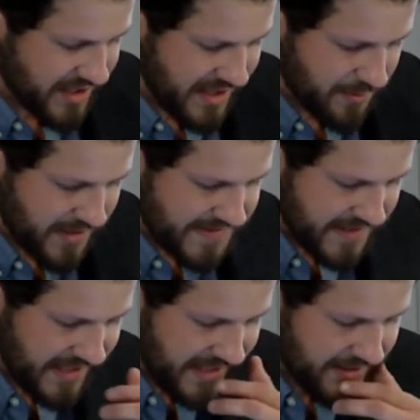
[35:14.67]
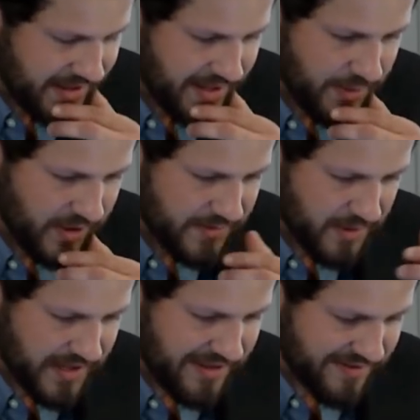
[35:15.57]
and then we see what,
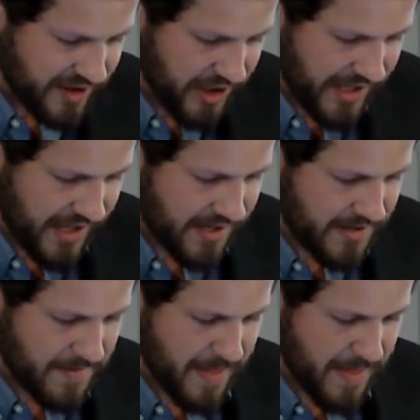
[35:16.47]
what at the very end.